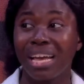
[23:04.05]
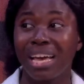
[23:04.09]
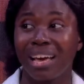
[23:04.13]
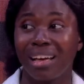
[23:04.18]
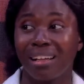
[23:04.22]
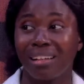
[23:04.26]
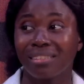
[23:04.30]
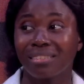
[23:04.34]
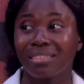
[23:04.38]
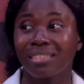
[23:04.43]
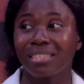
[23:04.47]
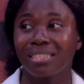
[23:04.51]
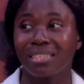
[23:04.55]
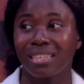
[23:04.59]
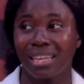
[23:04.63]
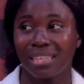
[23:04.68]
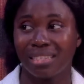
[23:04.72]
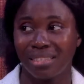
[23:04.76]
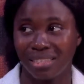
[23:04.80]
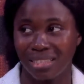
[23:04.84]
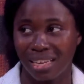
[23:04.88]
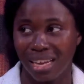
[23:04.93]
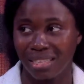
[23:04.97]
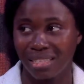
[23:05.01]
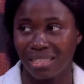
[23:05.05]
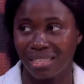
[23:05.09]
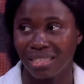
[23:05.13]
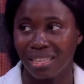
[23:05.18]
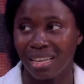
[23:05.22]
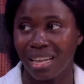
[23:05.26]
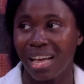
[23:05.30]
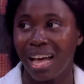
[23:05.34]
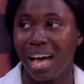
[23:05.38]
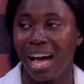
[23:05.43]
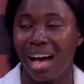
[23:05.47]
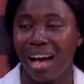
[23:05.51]
health centers
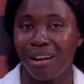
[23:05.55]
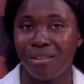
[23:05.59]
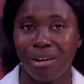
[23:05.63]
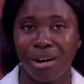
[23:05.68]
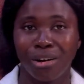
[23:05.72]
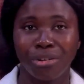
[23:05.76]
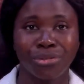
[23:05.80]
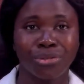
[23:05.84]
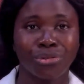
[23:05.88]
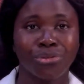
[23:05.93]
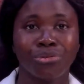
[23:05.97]
around.